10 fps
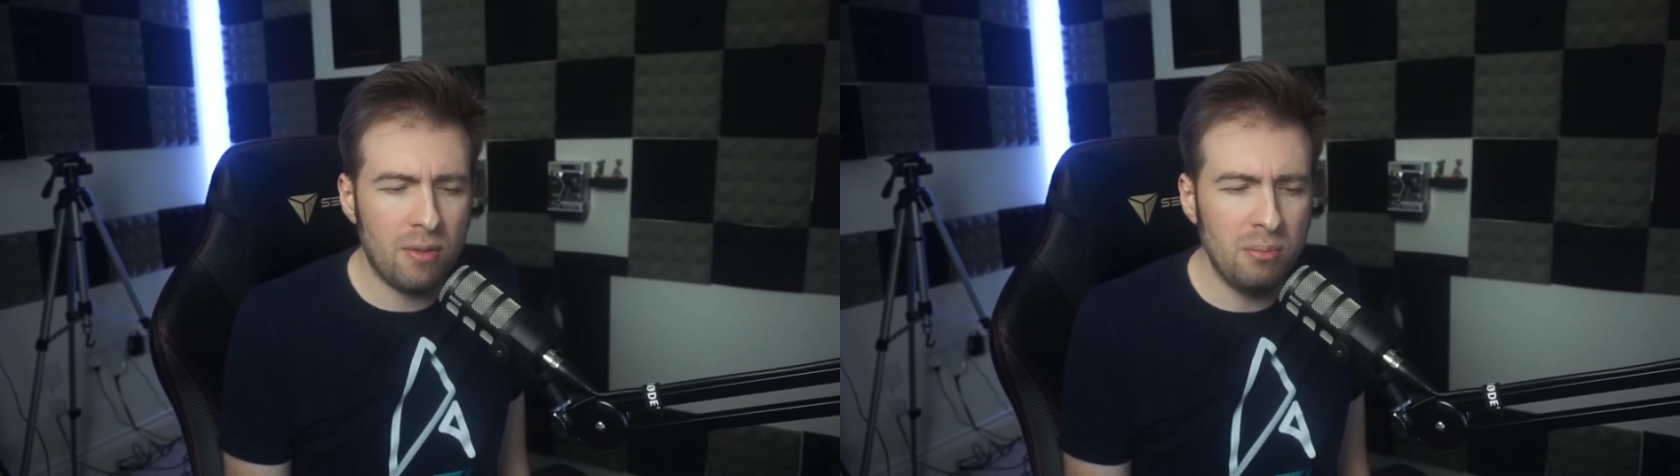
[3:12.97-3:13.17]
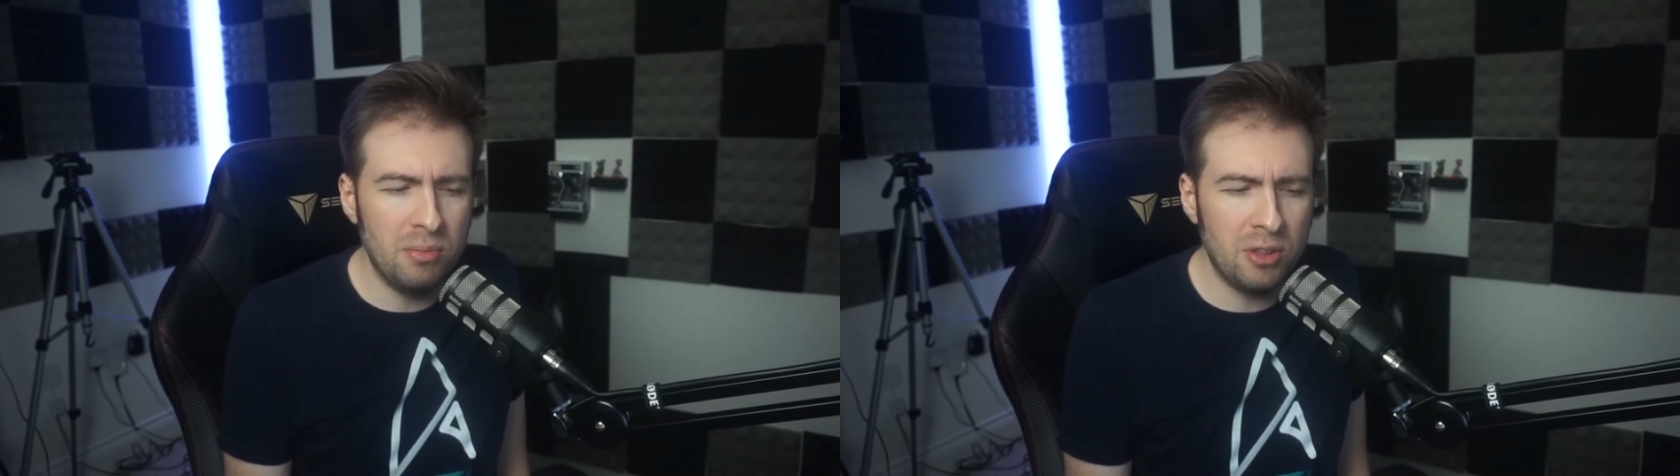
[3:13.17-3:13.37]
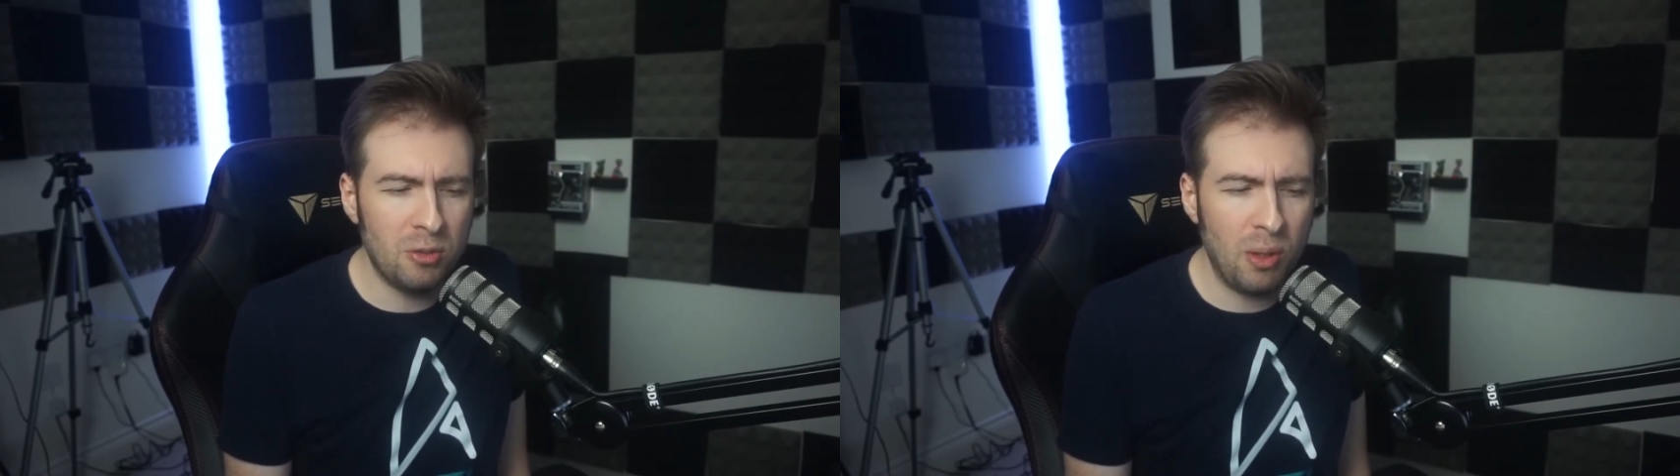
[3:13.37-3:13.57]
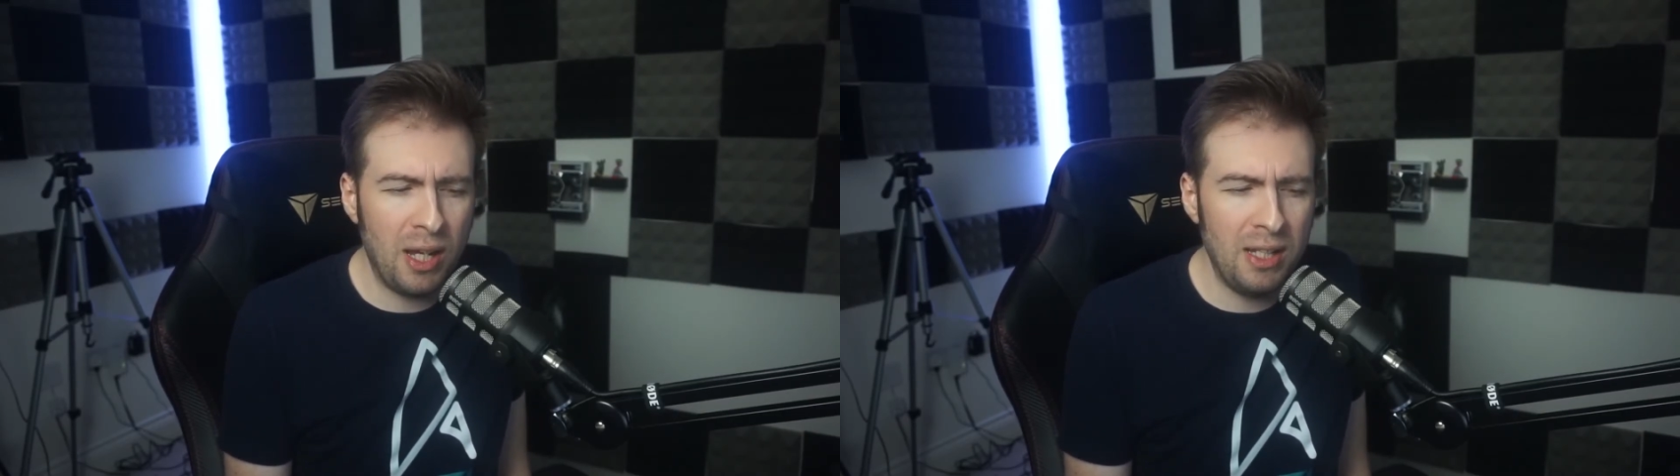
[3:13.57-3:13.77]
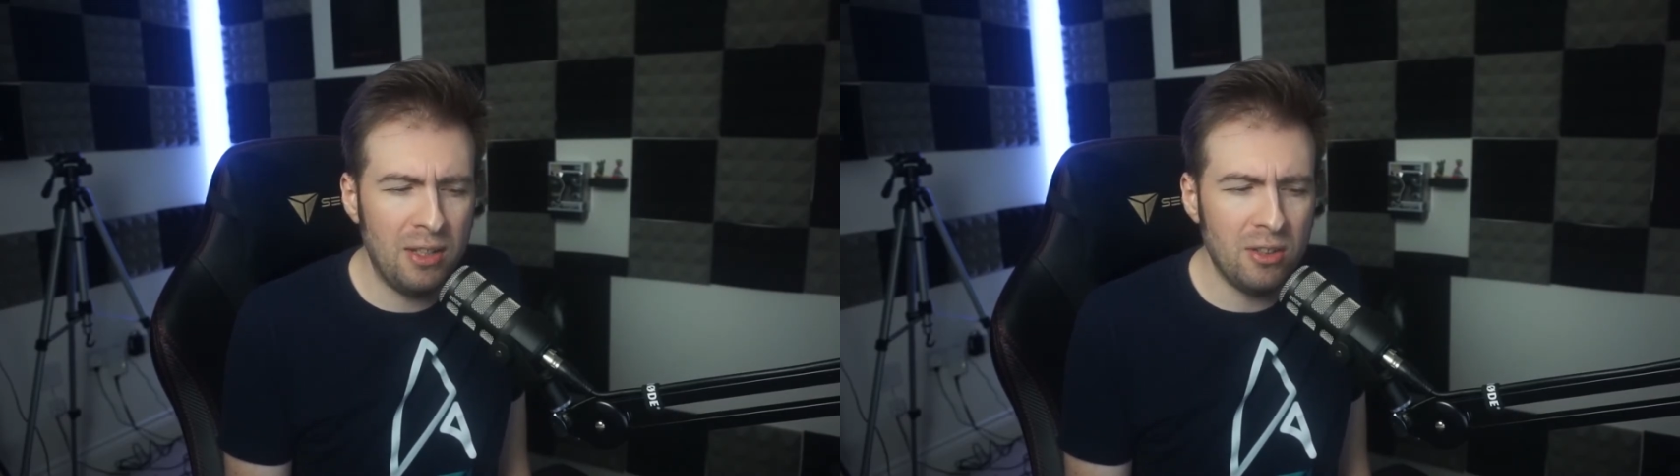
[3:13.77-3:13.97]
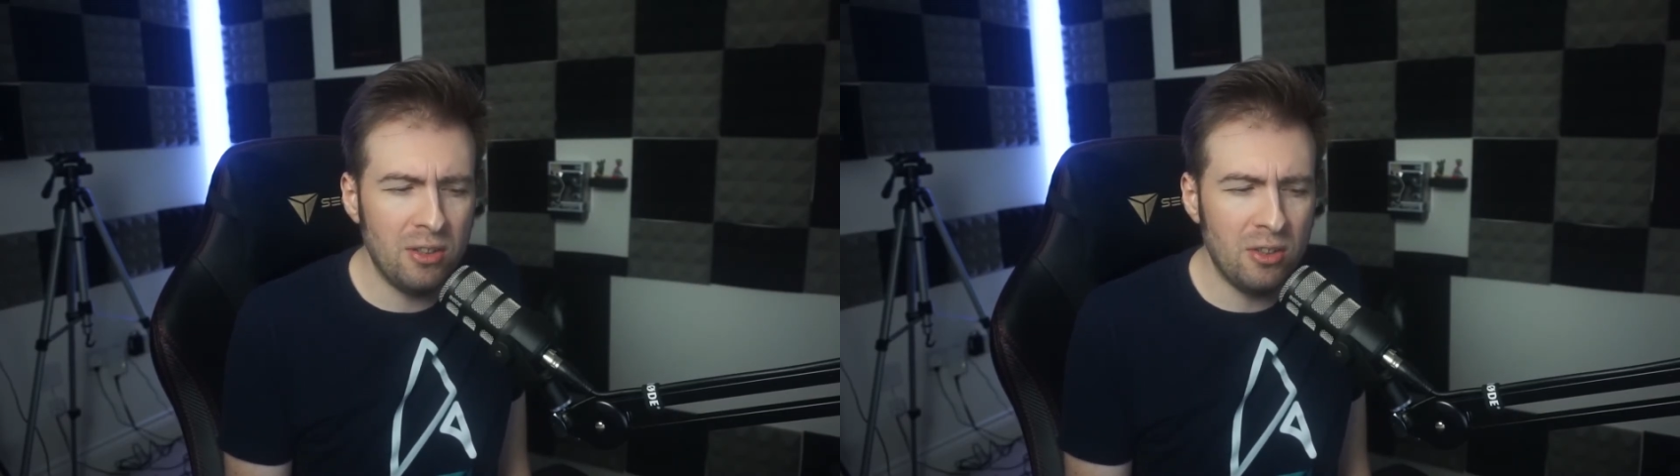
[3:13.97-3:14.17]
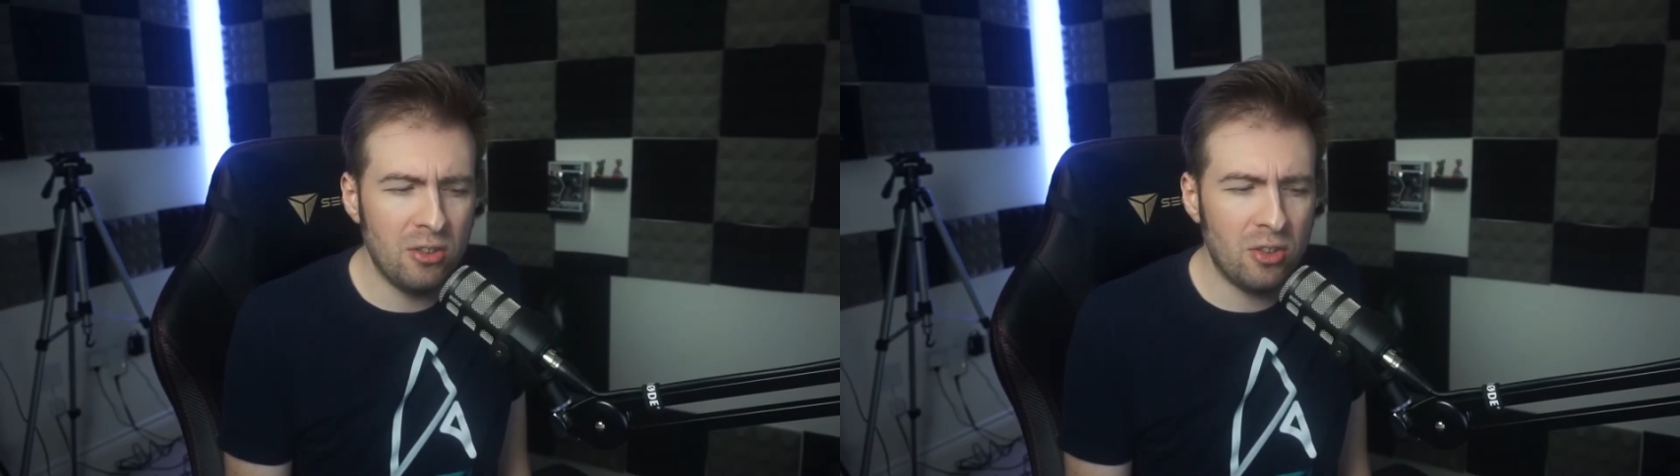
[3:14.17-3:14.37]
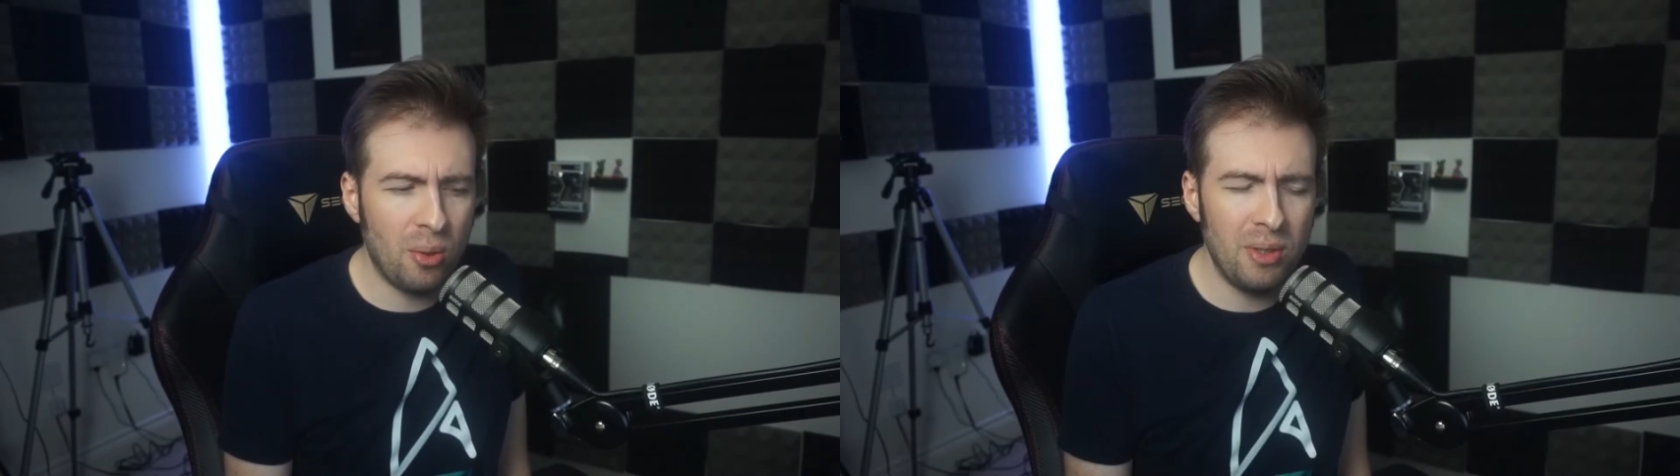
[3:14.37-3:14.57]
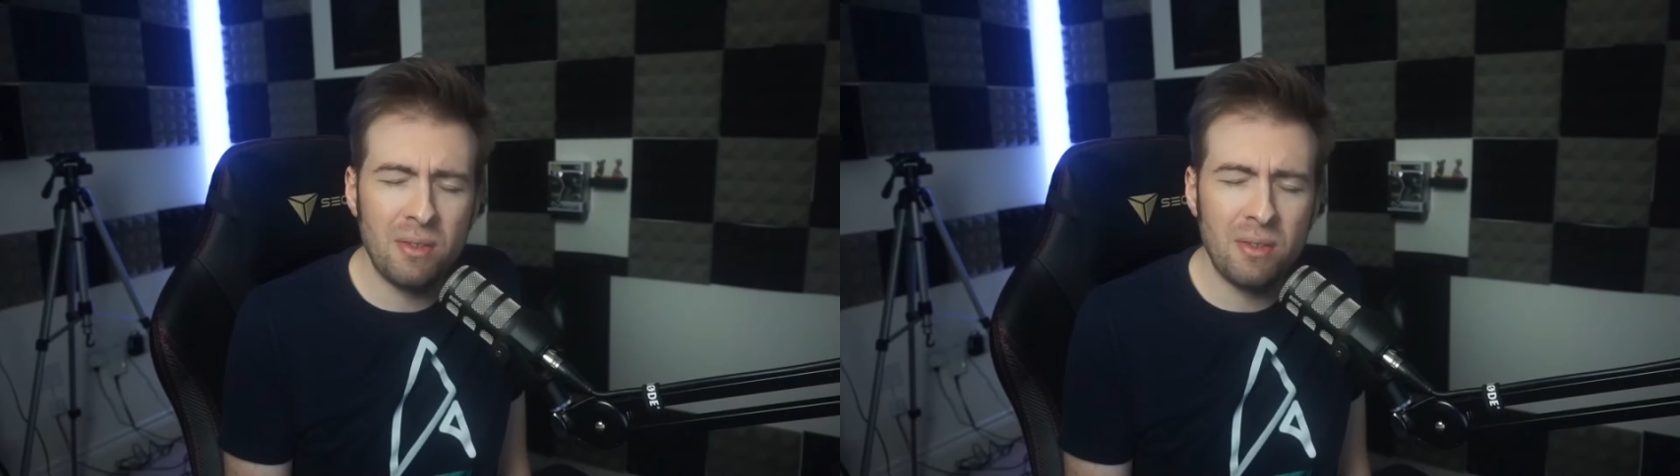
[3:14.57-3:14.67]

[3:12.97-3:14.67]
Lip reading: them displayed and showing,